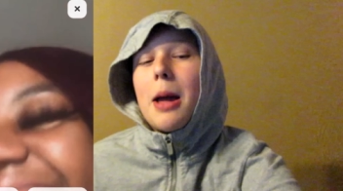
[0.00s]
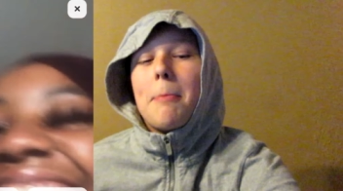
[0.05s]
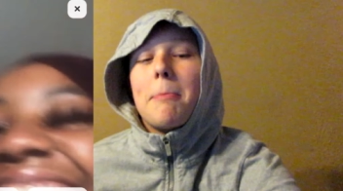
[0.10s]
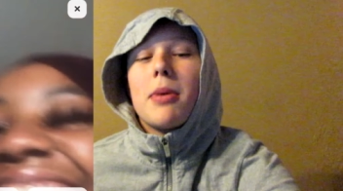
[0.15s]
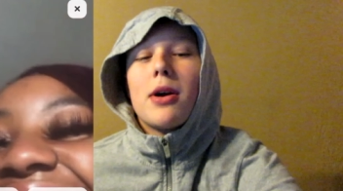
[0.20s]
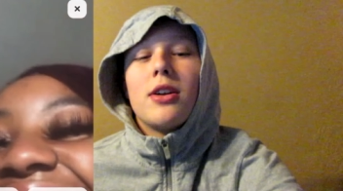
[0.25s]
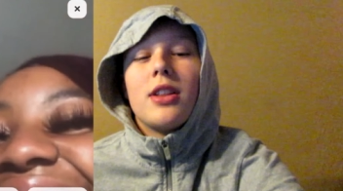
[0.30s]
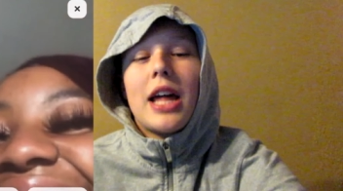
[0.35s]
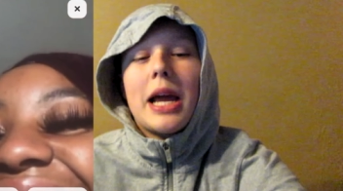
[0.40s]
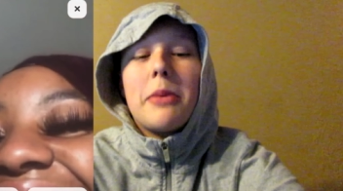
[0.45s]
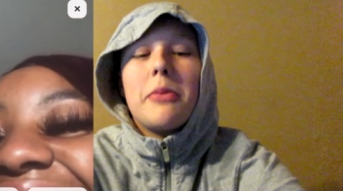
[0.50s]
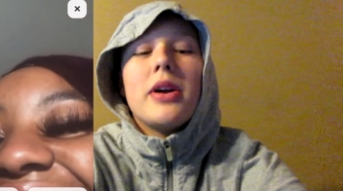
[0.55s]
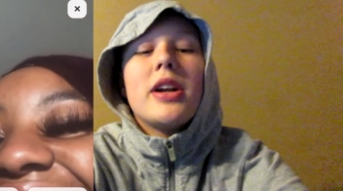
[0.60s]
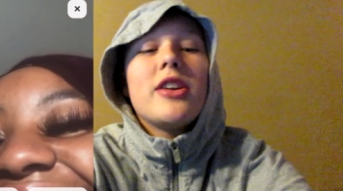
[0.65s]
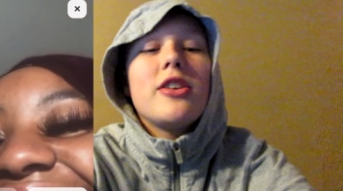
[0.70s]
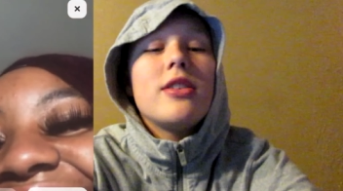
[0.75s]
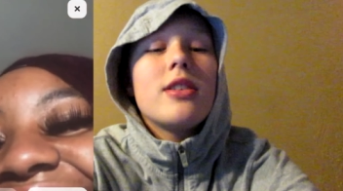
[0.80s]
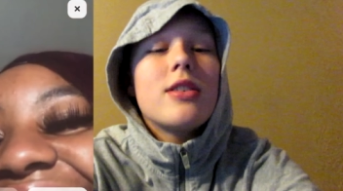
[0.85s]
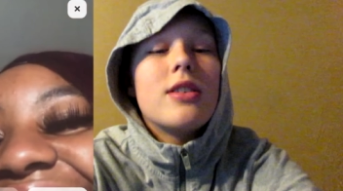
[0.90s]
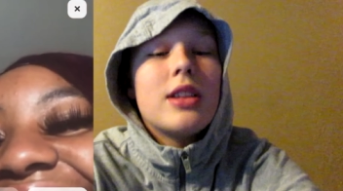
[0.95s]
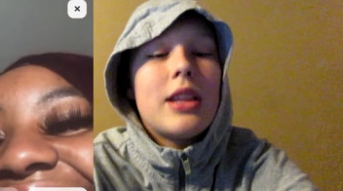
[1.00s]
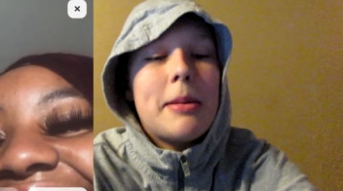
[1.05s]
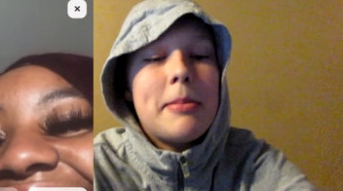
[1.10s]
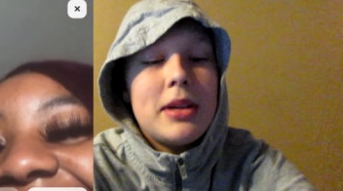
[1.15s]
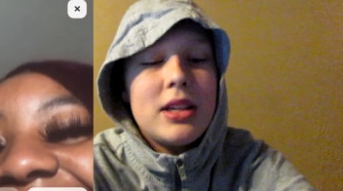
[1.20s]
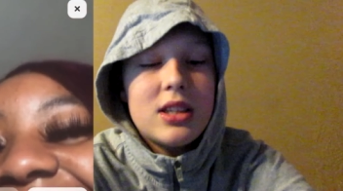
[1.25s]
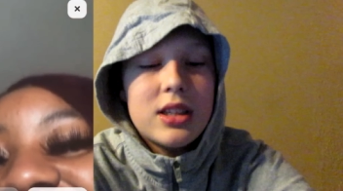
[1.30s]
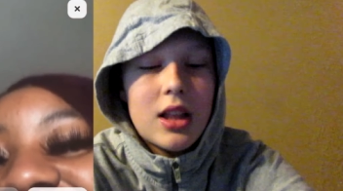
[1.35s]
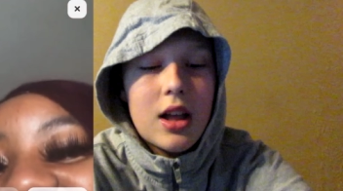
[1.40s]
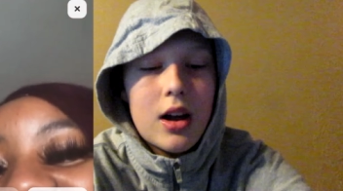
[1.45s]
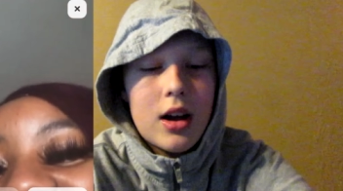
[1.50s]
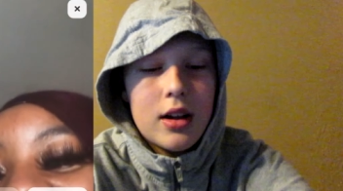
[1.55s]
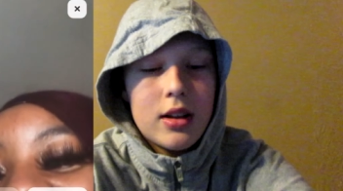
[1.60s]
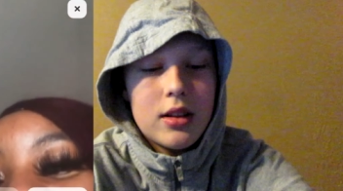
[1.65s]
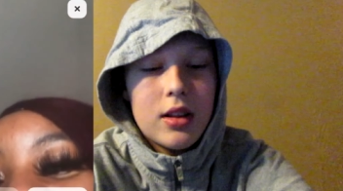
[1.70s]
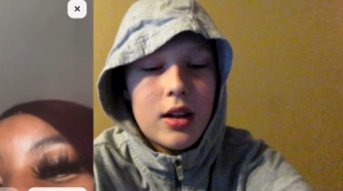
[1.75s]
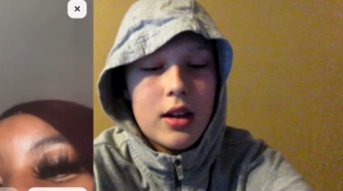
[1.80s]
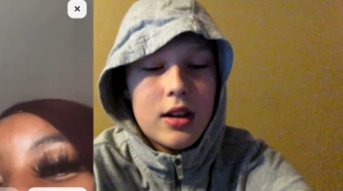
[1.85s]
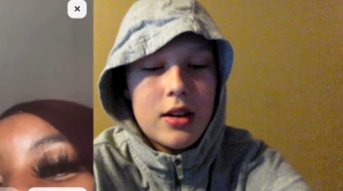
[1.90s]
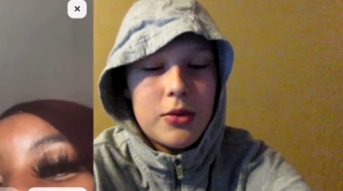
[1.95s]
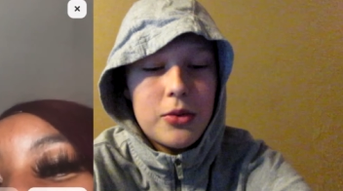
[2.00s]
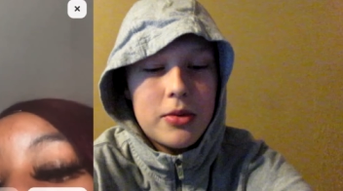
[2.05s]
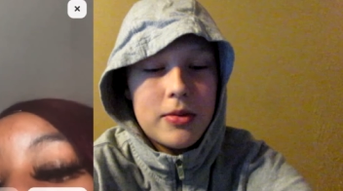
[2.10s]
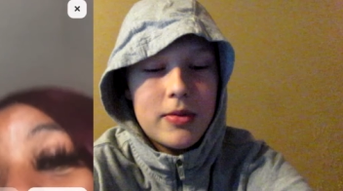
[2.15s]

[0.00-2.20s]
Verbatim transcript: Bro, like, when are you gonna let me slide? Like,